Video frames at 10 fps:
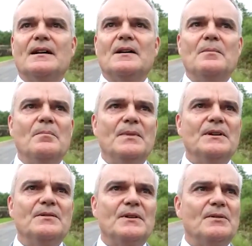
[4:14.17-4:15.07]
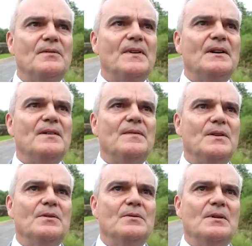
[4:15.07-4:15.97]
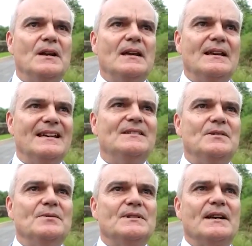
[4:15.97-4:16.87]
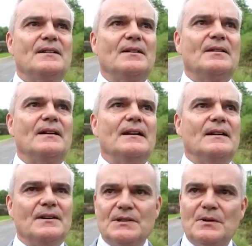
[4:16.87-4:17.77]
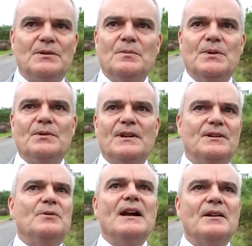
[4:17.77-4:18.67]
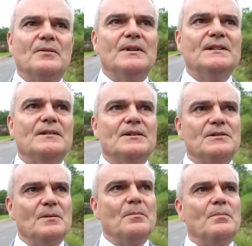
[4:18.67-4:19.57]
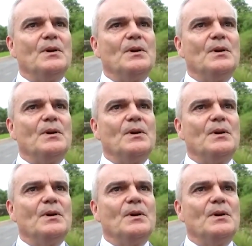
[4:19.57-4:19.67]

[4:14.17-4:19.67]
You know, there are very few issues that are so taboo that you cannot research them,